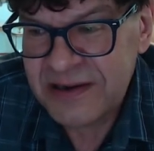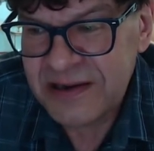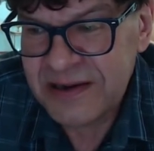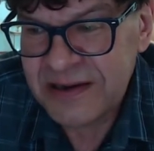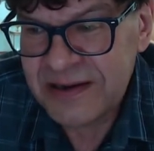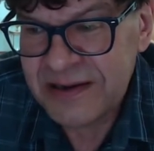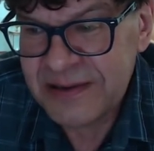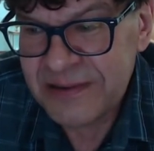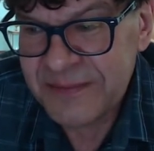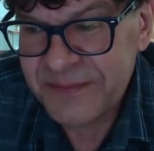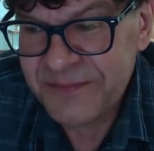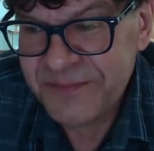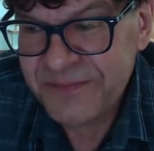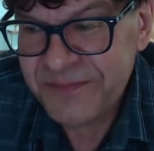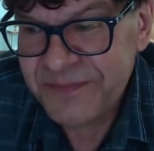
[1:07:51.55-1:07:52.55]

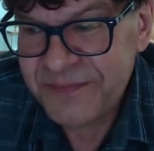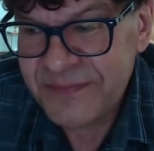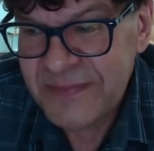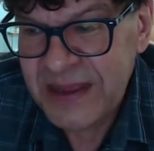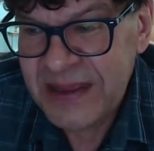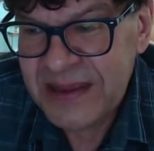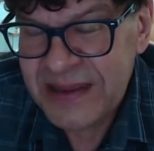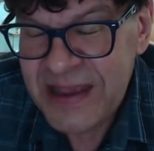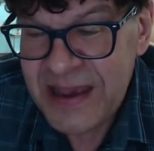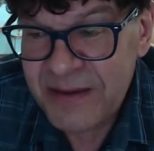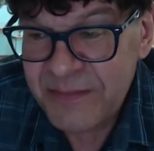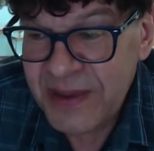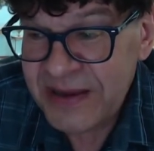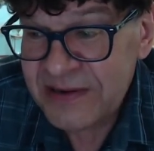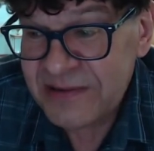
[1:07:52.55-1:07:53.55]
Um,
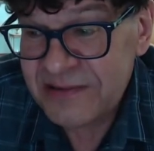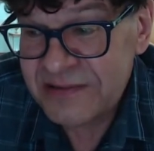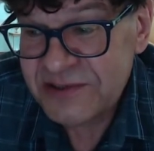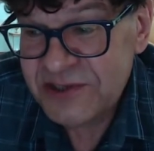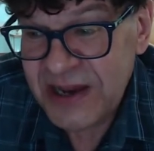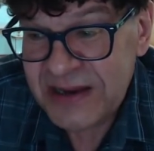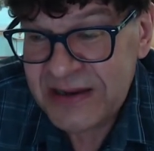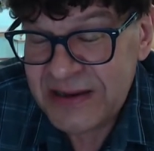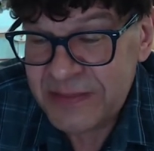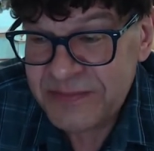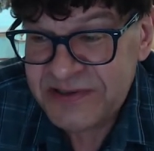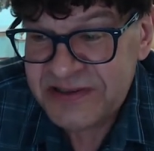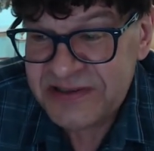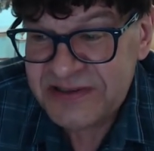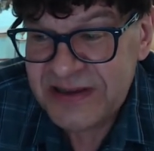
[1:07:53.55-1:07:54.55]
Yeah, medical
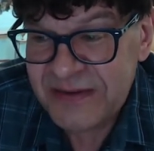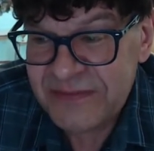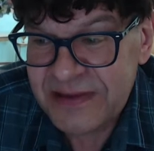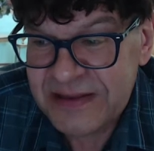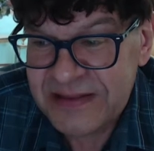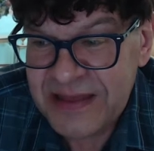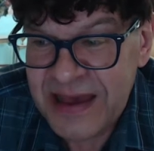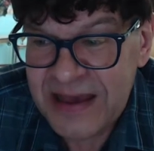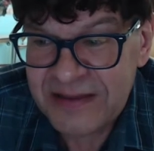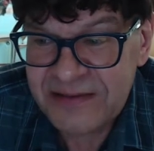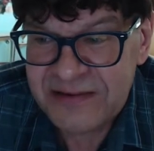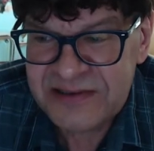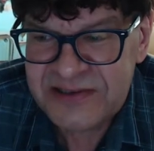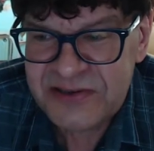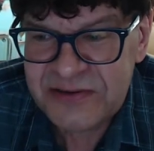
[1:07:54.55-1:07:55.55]
checkups and stuff like
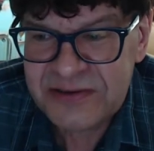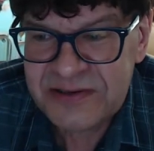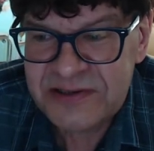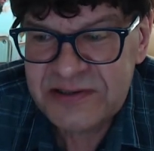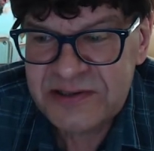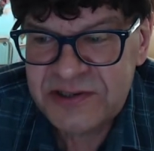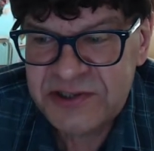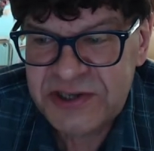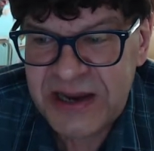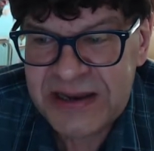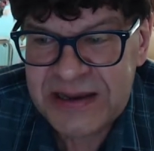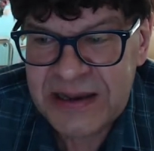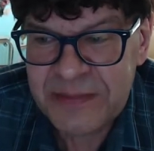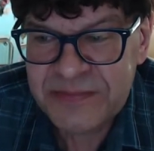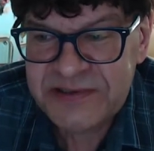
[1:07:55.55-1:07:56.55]
that. There's certain
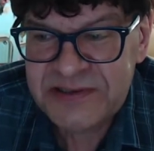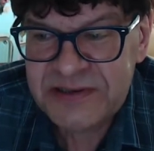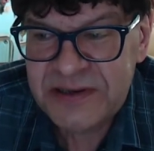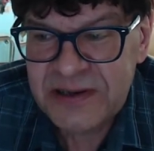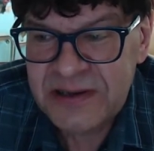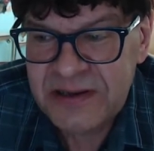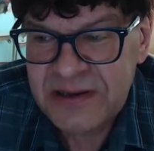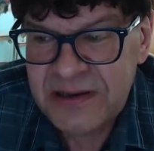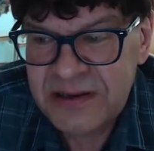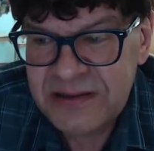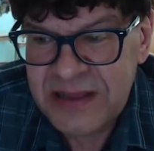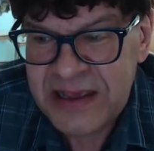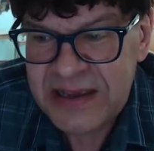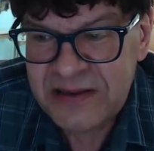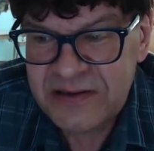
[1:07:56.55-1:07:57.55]
checkups
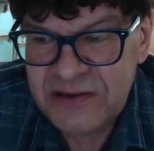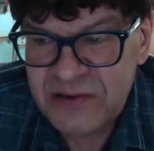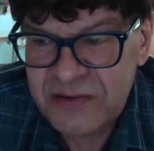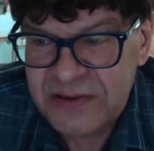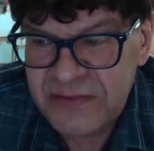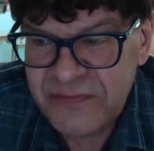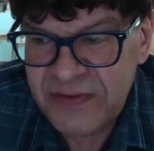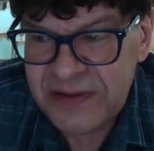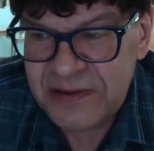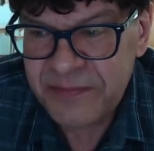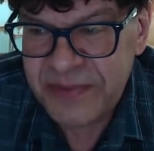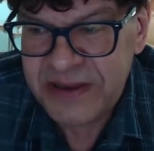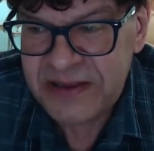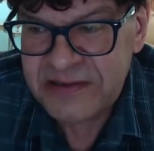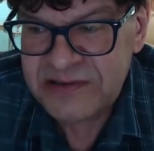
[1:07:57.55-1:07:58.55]
they can do in the
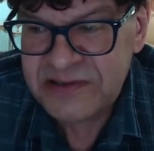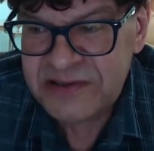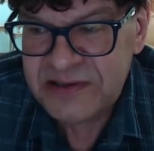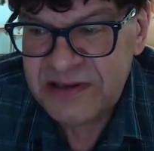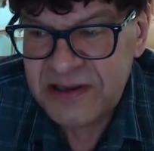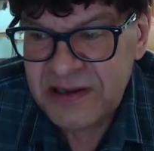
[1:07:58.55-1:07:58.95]
Philippines.